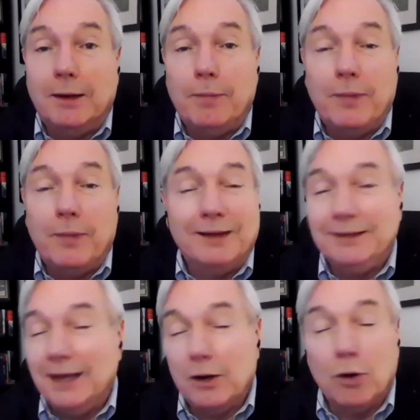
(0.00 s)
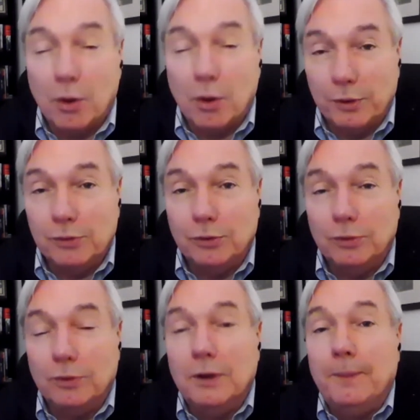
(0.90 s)
That's not at all what you
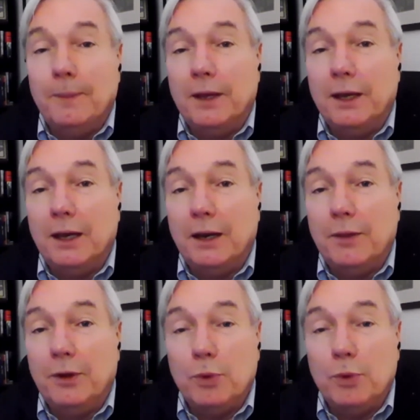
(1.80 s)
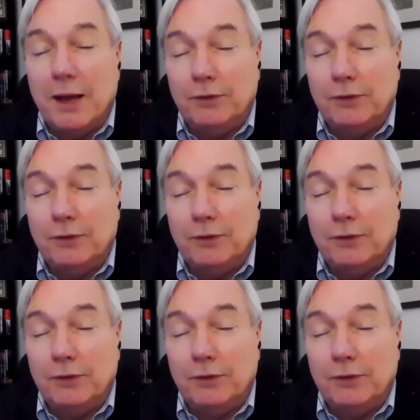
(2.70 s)
do. And I think we have